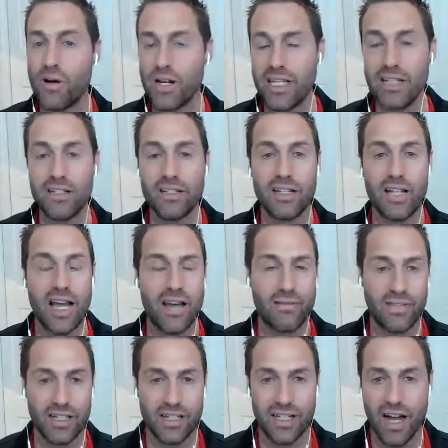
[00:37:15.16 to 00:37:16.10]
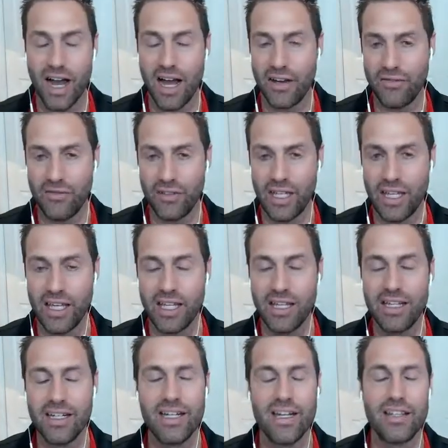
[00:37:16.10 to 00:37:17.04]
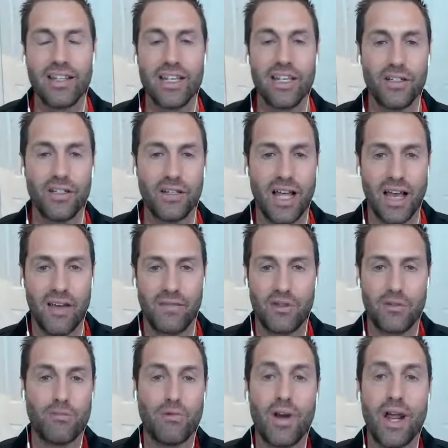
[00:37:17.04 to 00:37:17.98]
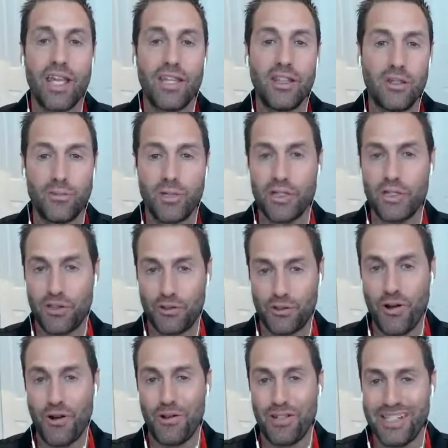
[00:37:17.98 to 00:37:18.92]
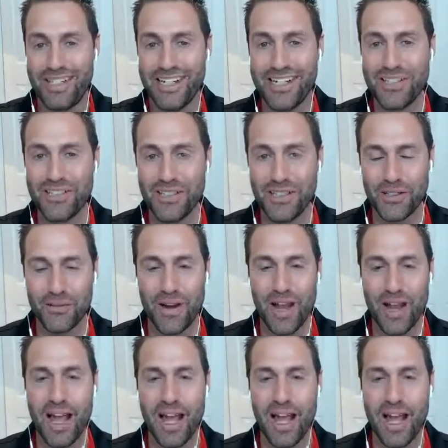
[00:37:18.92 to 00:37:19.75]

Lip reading: they'll have the coffee, then they'll have the break, they'll be scrolling Instagram,